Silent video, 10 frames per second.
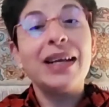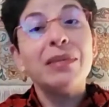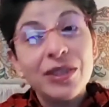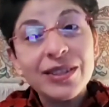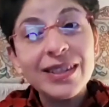
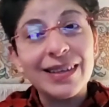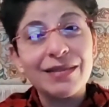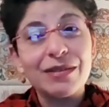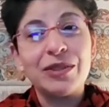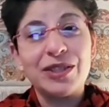I'm learning
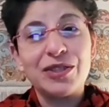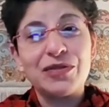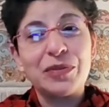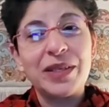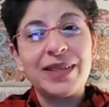from Religions
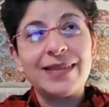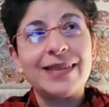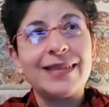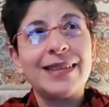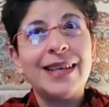for Peace
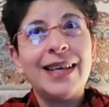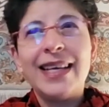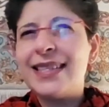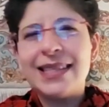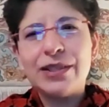that
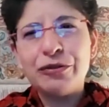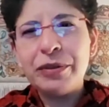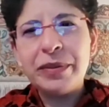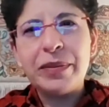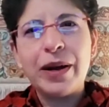it's
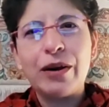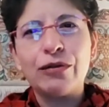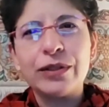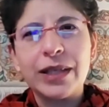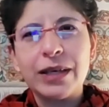extremely
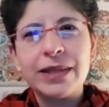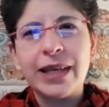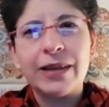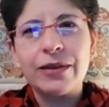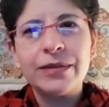powerful to come
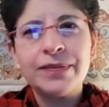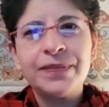together